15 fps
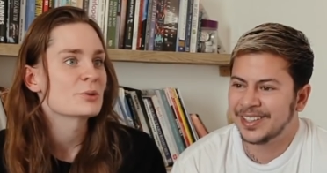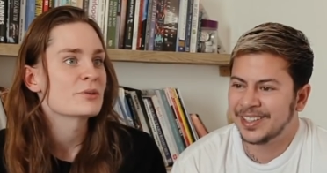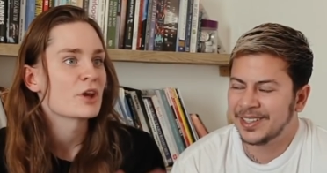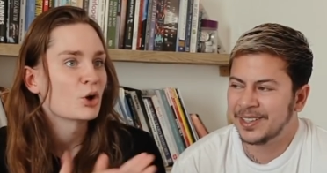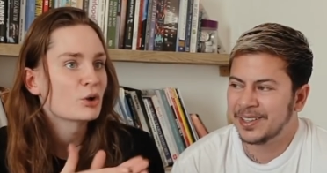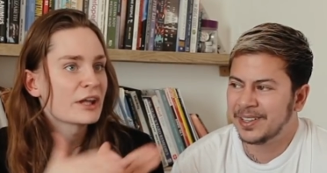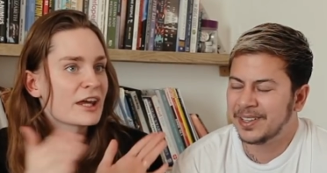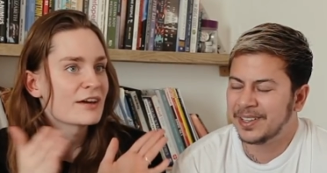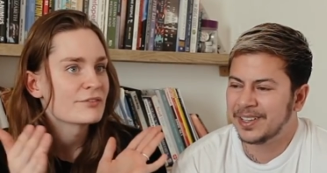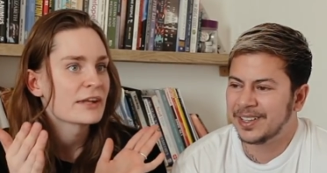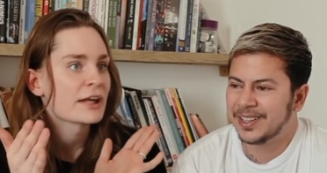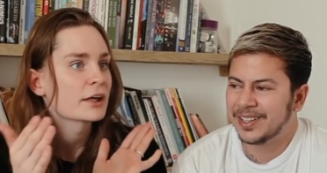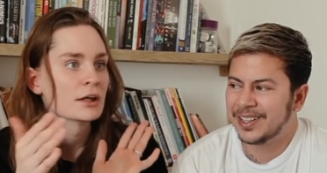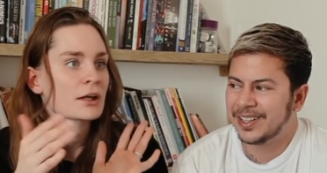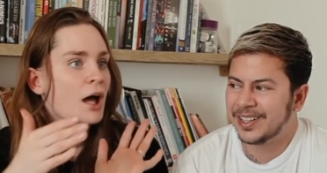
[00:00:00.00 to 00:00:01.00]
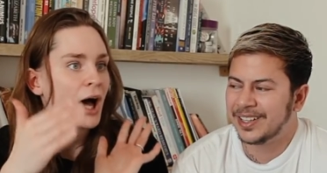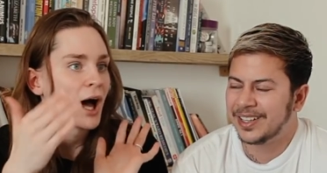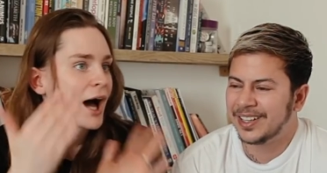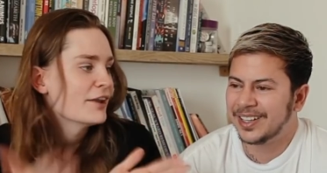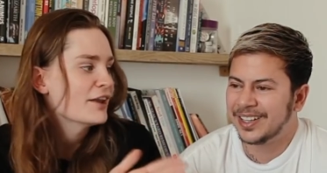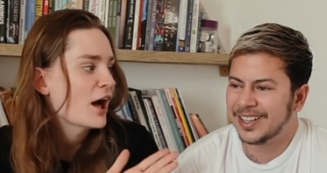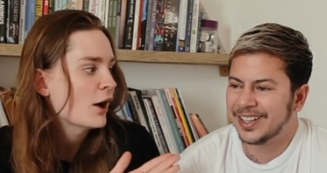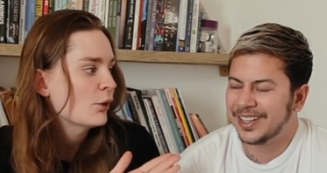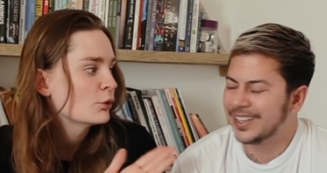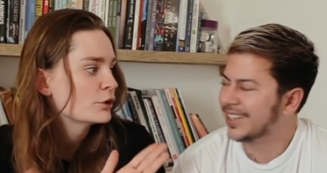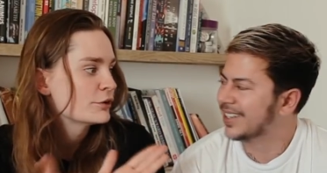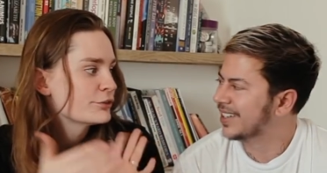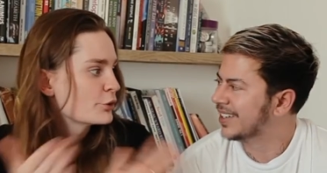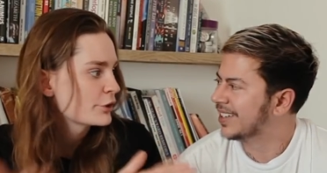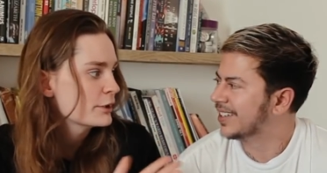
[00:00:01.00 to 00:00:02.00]
Speaker 1: They only have like an hour
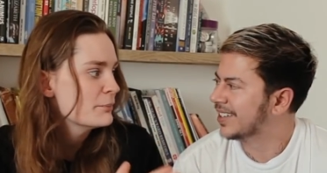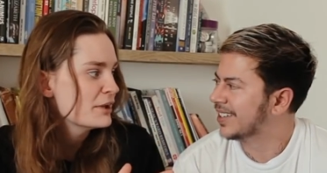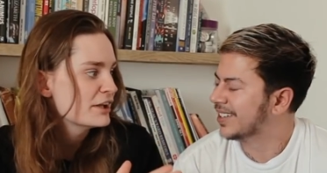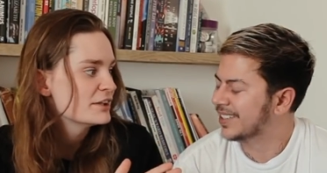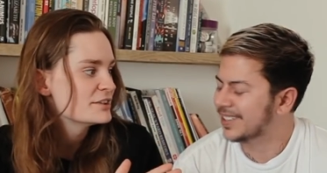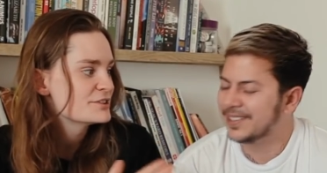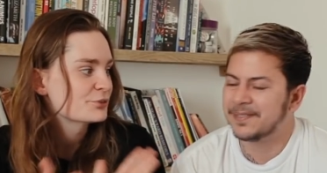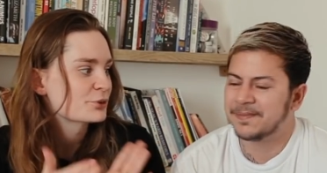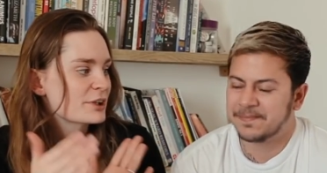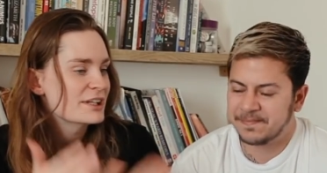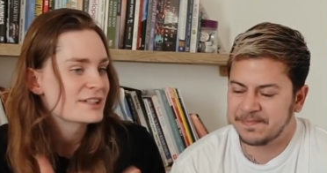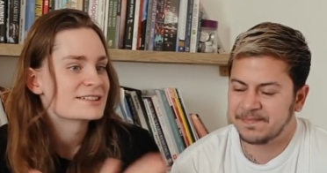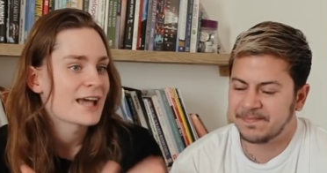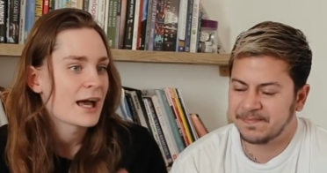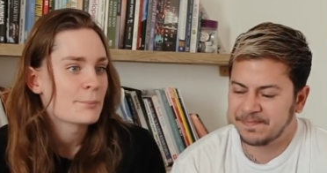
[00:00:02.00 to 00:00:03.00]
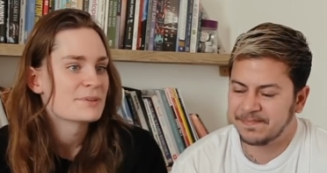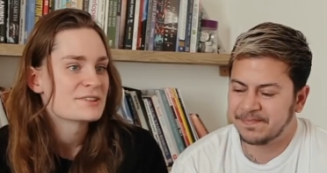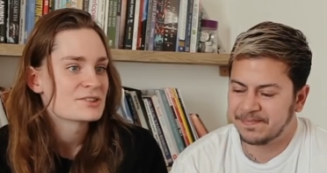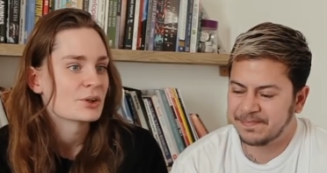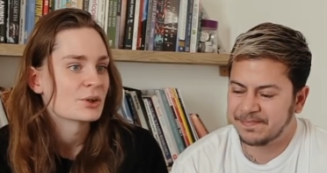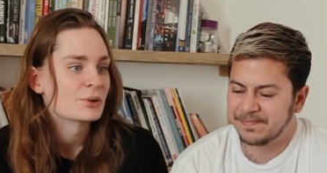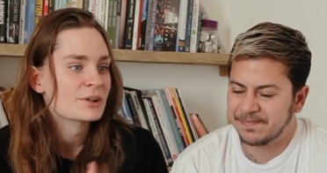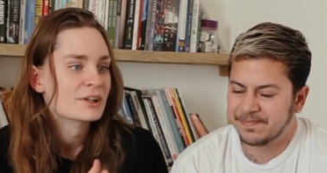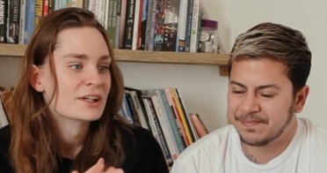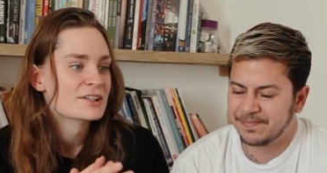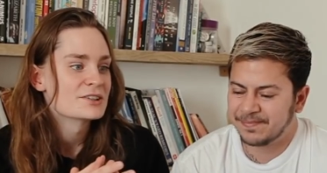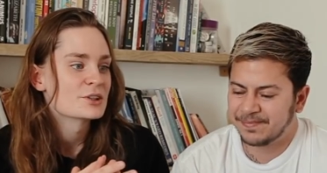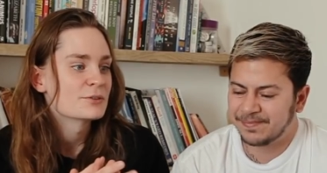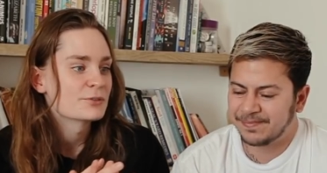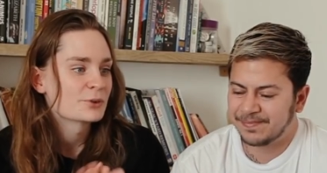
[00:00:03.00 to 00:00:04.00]
30 minutes for each episode
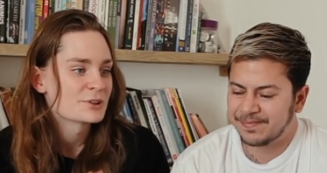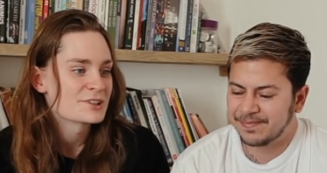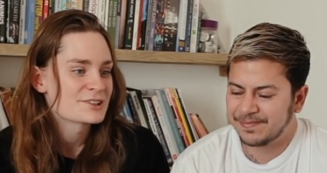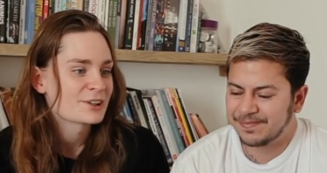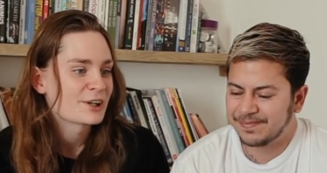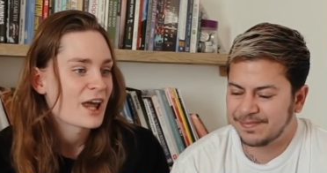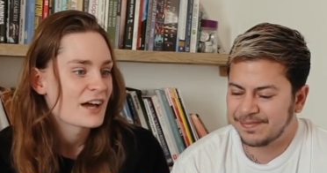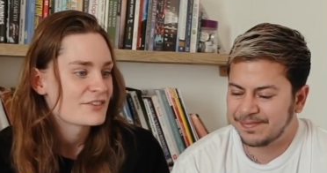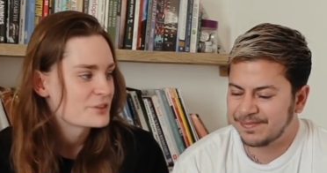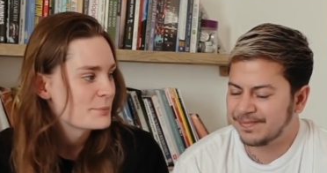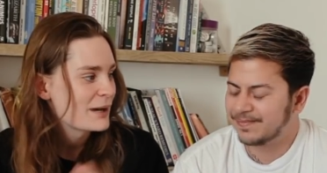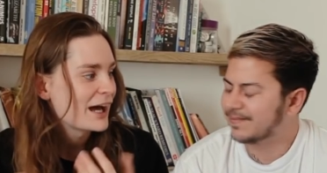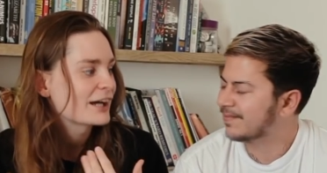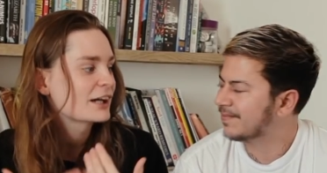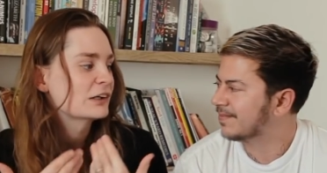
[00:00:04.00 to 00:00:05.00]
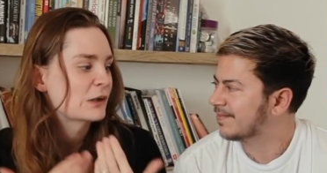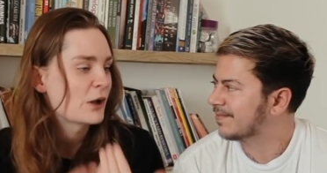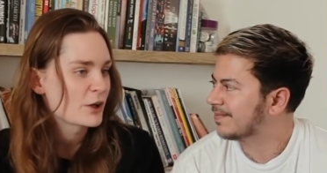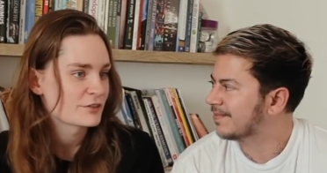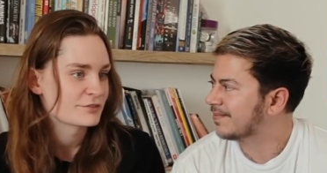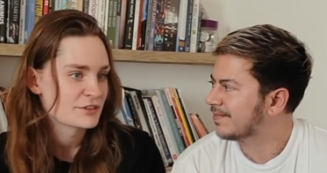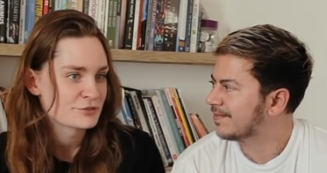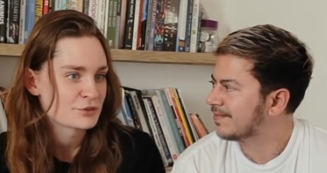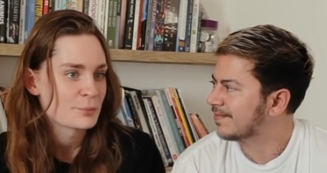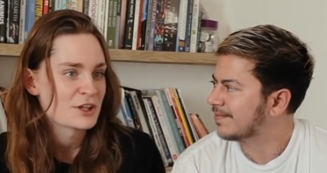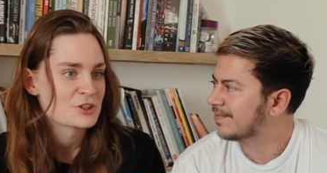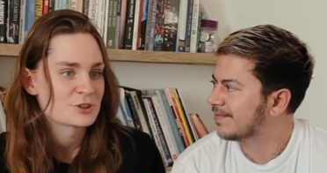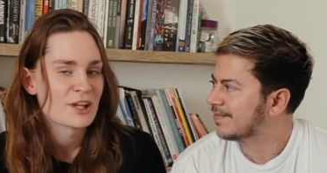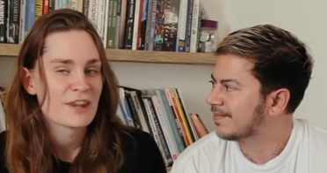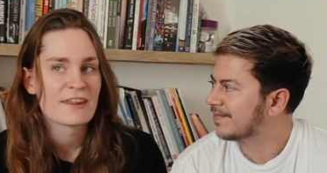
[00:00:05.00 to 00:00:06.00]
so of course they're going to have to pack a lot of
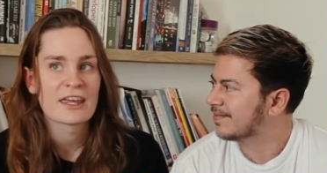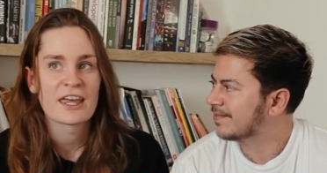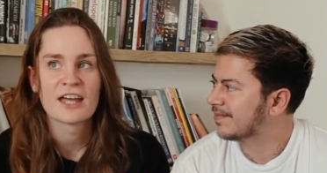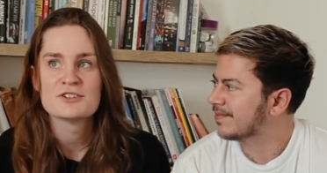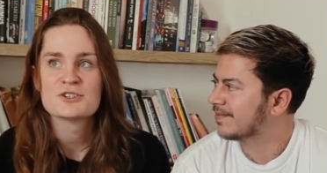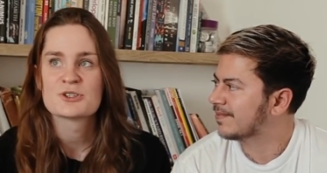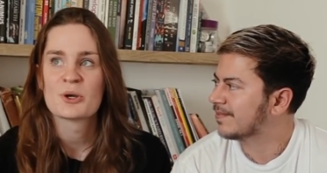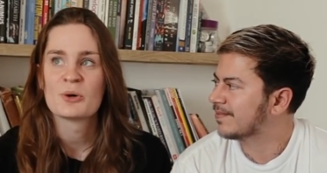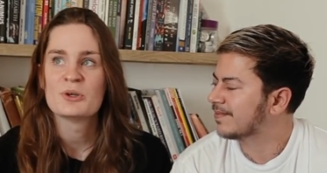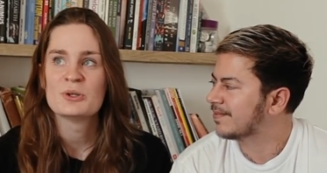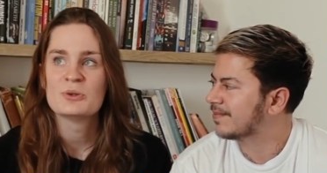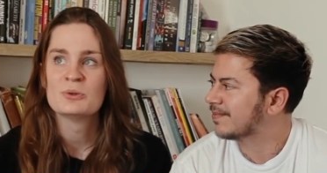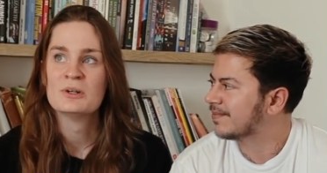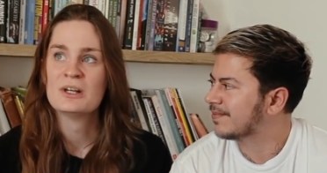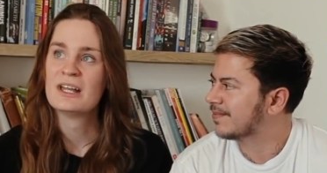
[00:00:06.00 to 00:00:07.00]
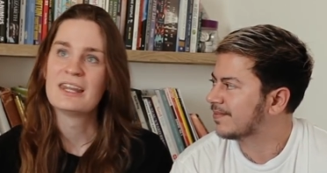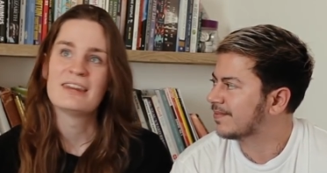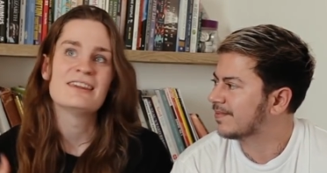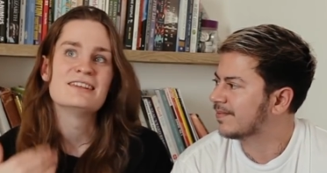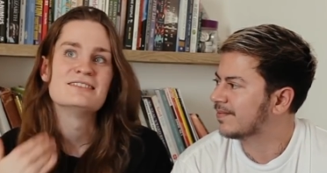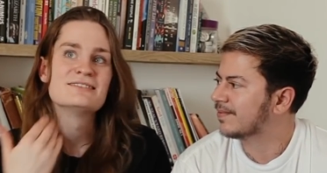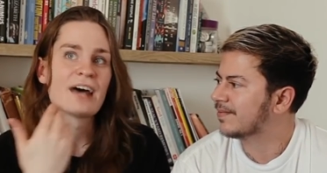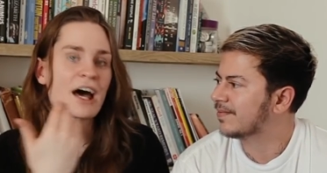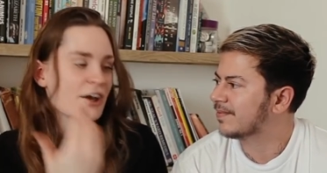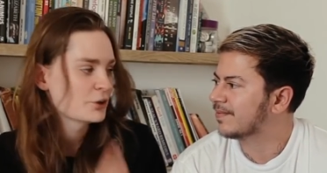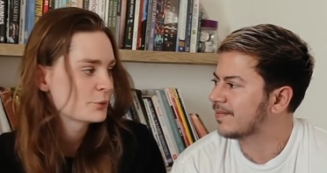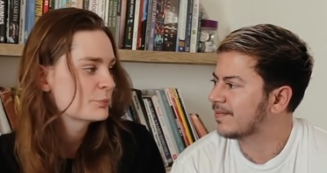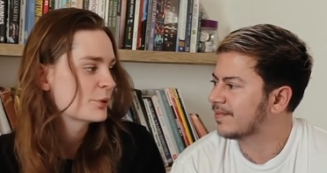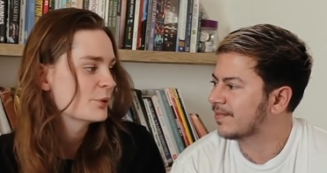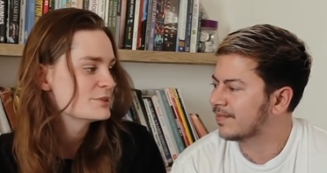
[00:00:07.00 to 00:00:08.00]
information and they can't show you the entire
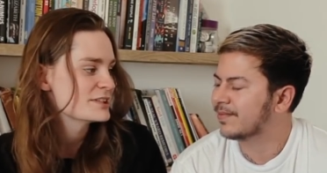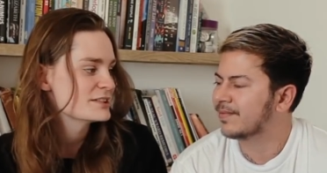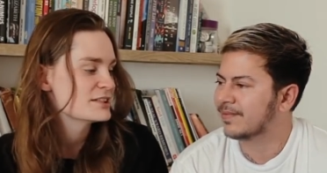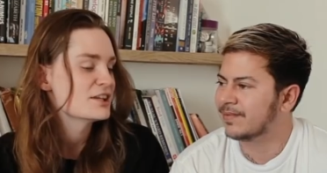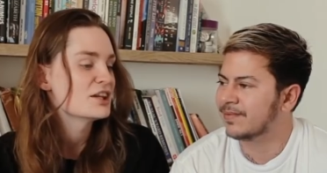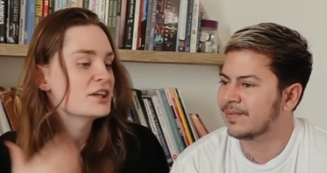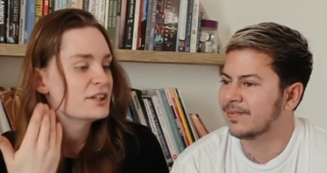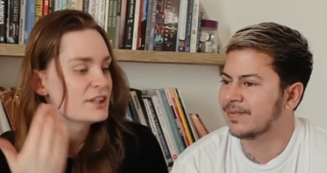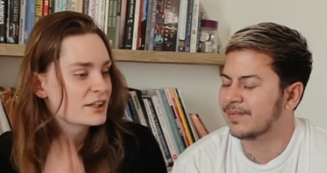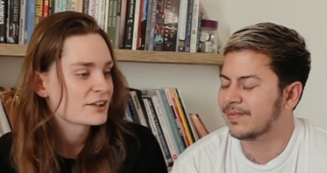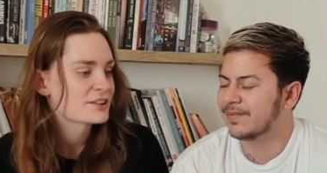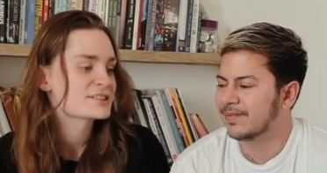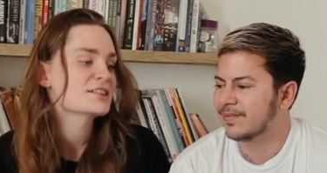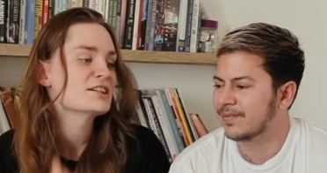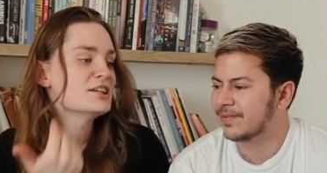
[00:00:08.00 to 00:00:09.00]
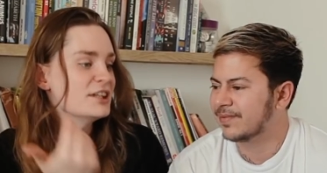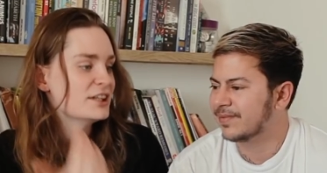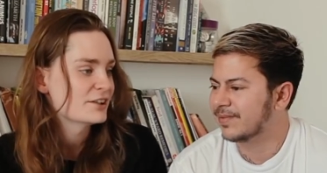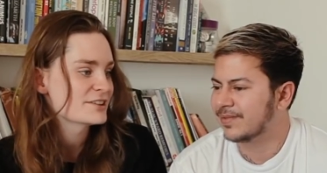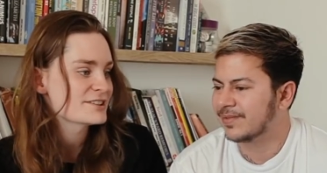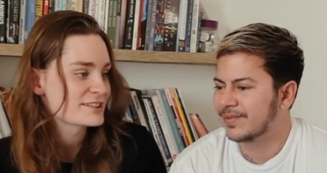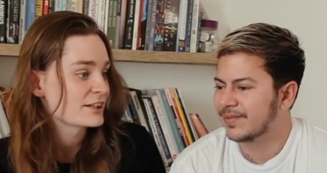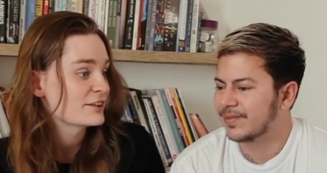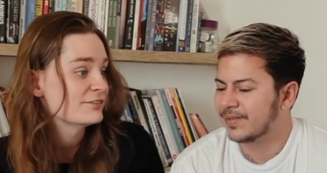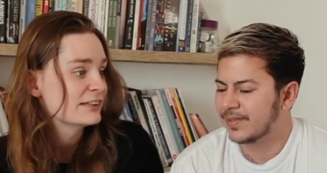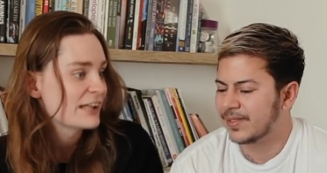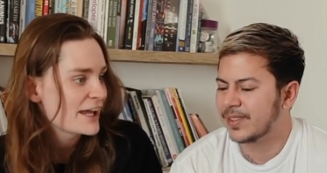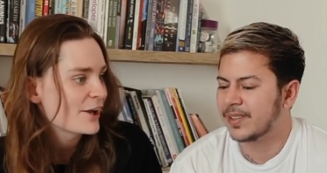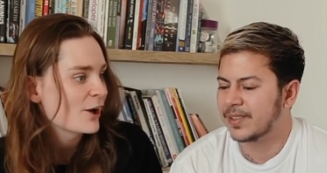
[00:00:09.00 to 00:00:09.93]
process and the mm-hmm. years and years that have led